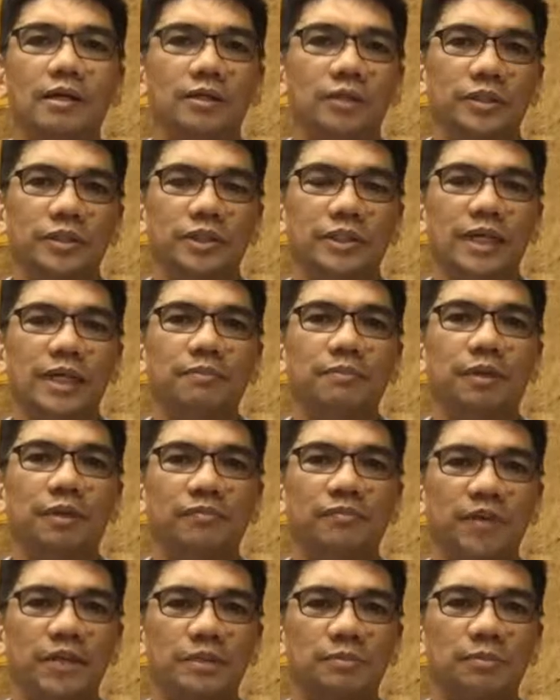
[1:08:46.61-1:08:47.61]
or just add me
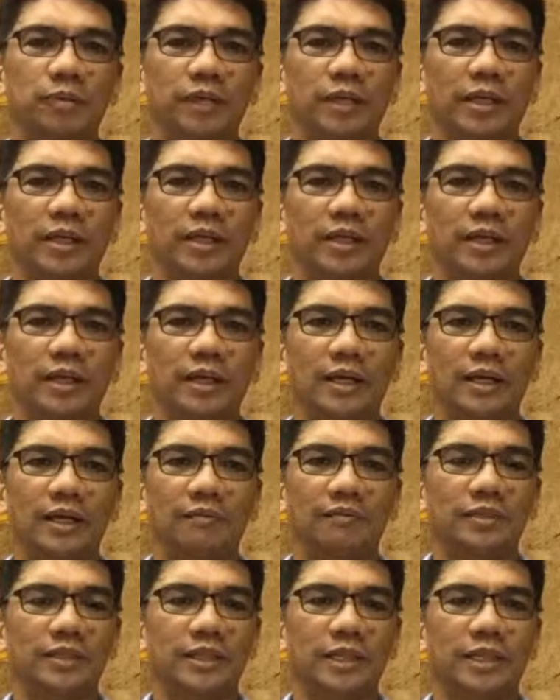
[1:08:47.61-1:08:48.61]
on Facebook. And
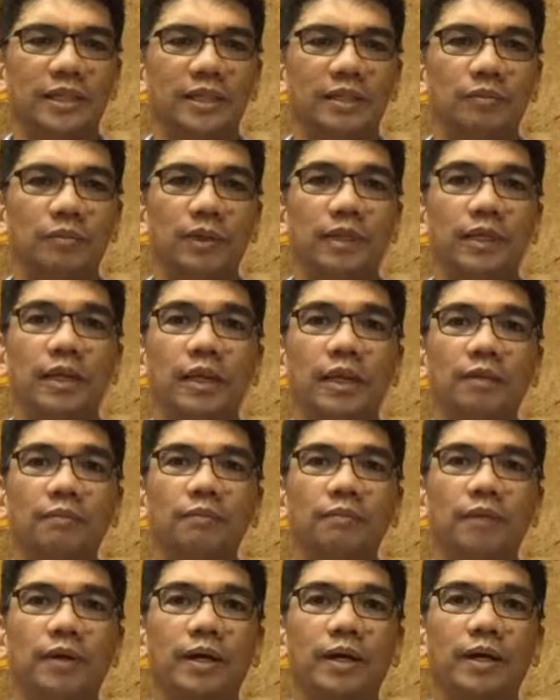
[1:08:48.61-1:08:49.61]
if there's anything we can
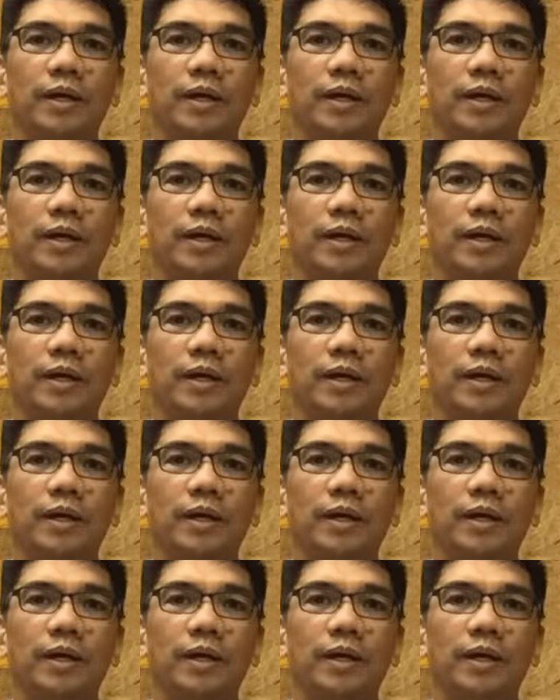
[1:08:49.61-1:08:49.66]
help